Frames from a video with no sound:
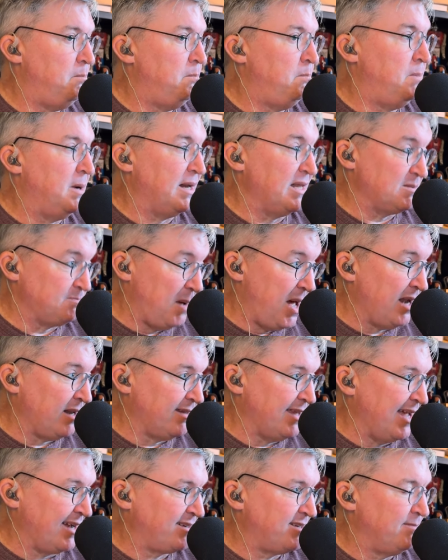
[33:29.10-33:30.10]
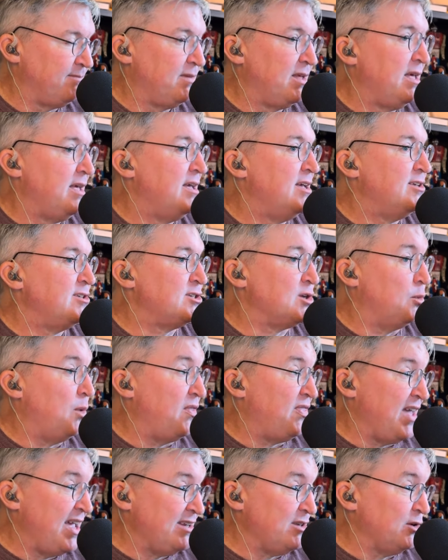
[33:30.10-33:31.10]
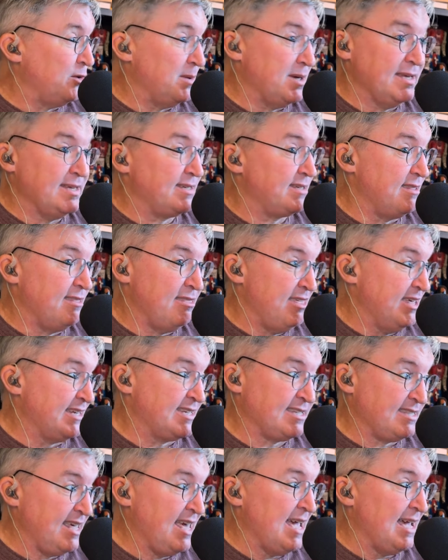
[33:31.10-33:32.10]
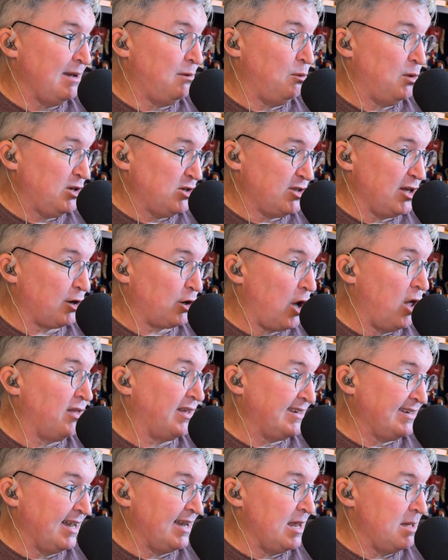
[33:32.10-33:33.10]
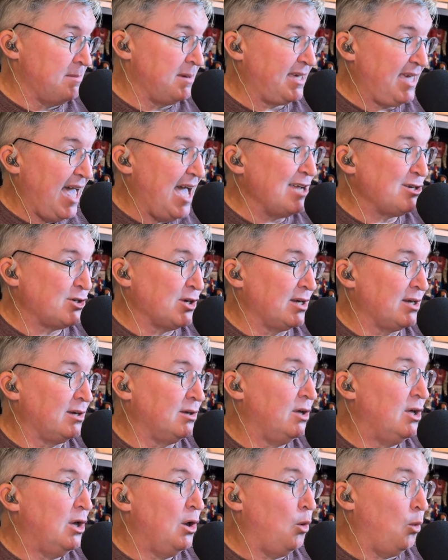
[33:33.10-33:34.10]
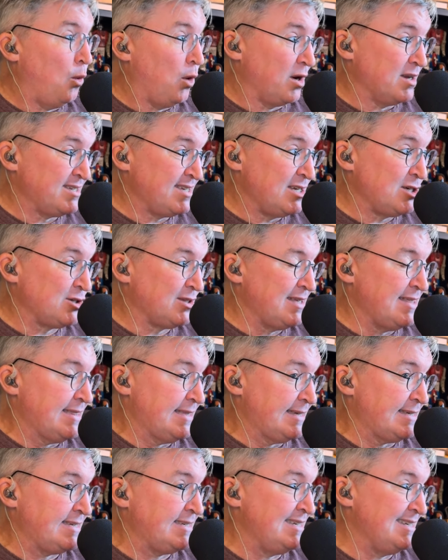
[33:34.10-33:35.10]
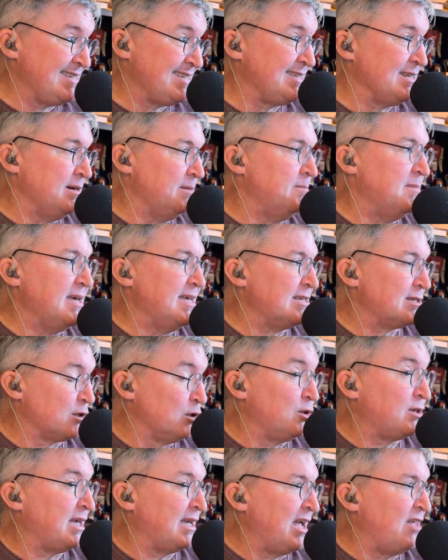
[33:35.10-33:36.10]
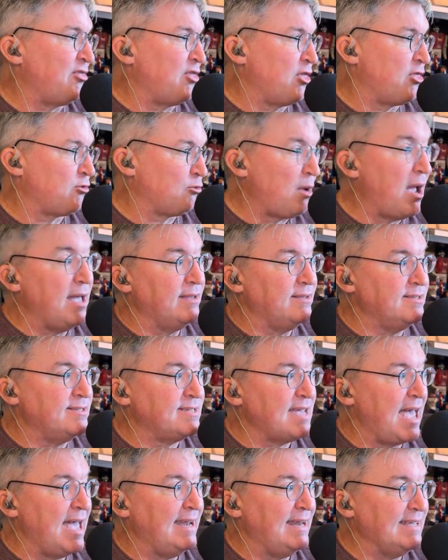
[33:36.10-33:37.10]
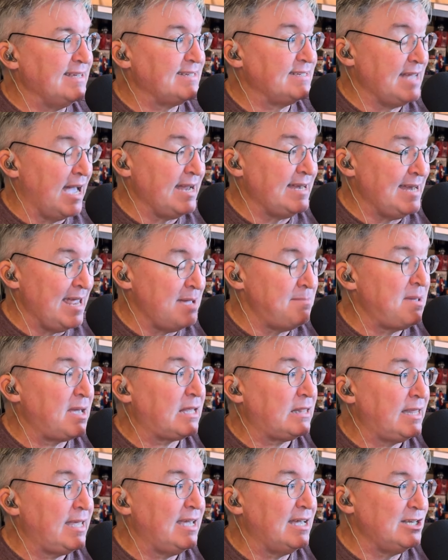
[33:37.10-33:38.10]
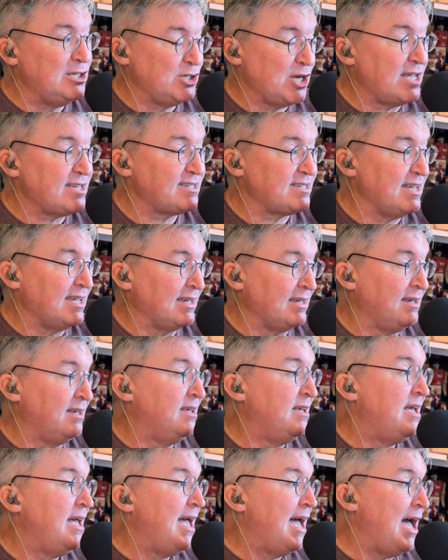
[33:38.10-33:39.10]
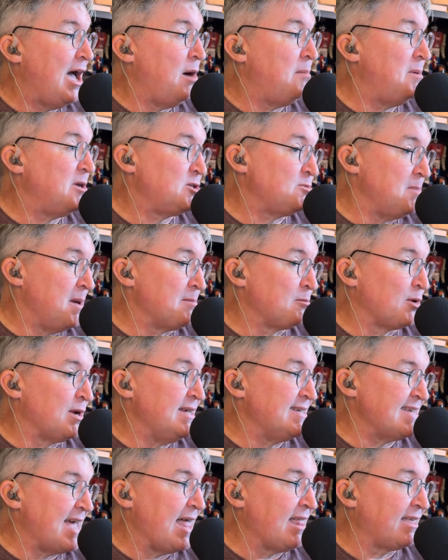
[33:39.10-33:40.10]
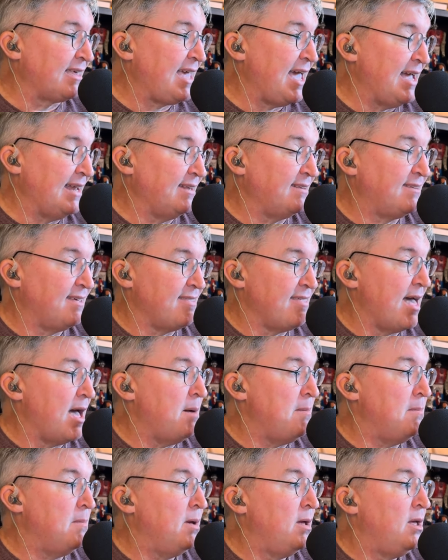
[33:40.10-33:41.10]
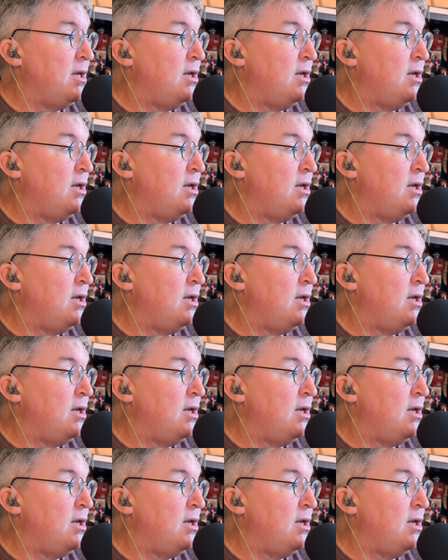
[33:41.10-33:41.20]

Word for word: but it's bottlenecked. Yep. So what they do is this thing, which they're calling dynamic caching, where essentially the system is looking at the threads and is dynamically adjusting how much memory is allocated to them